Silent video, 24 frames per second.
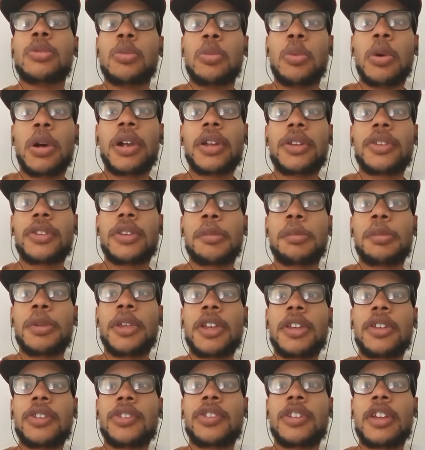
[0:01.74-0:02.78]
One of the
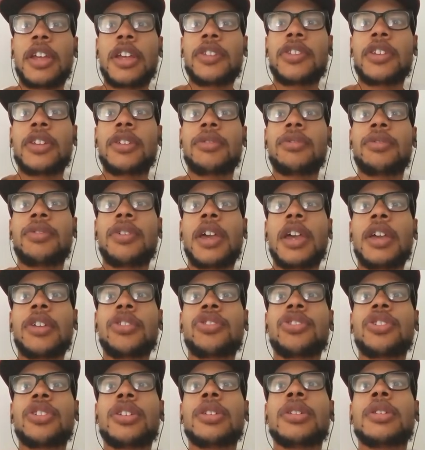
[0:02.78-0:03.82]
biggest nights in
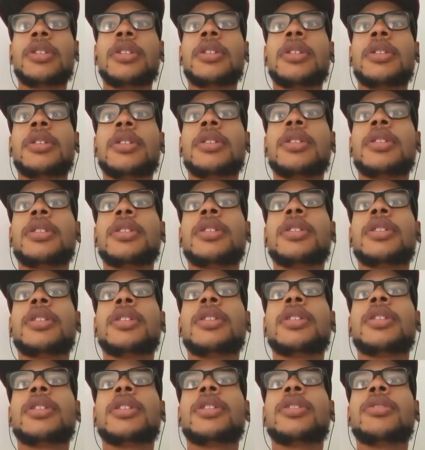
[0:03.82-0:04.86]
fashion
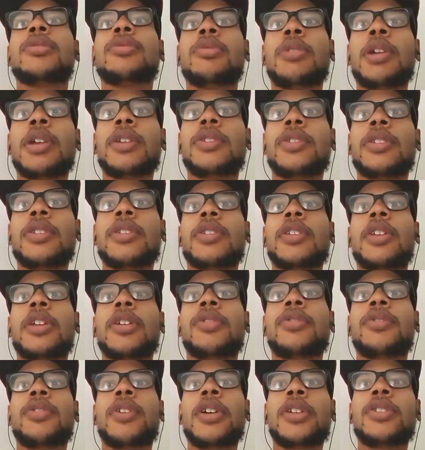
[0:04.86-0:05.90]
raises a
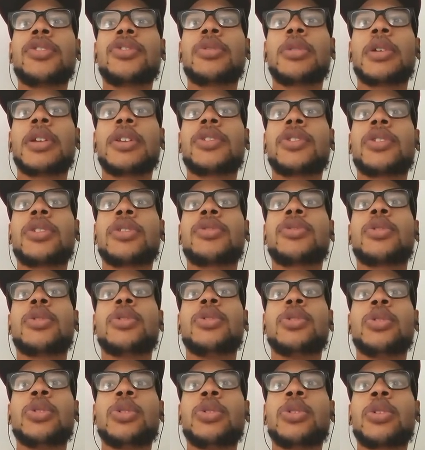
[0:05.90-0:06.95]
fundraiser for
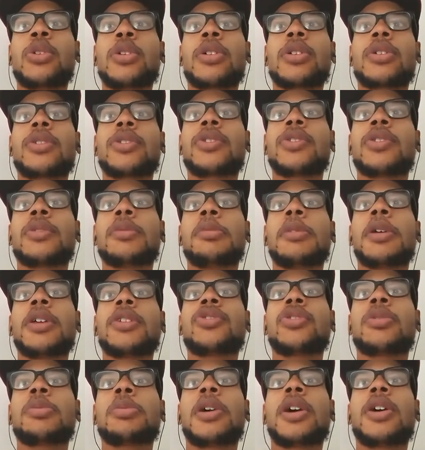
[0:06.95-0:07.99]
New York's
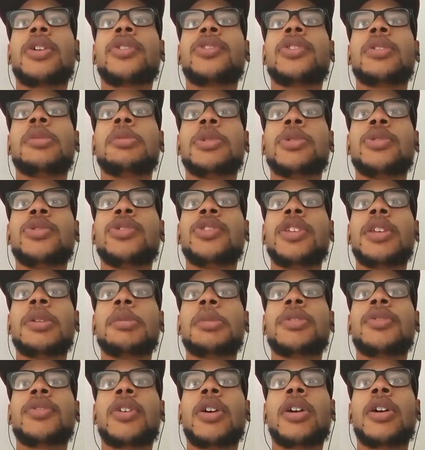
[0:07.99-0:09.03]
Metropolitan Museum
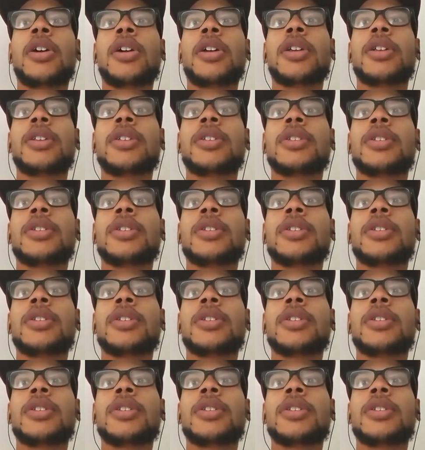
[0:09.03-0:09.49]
of Art.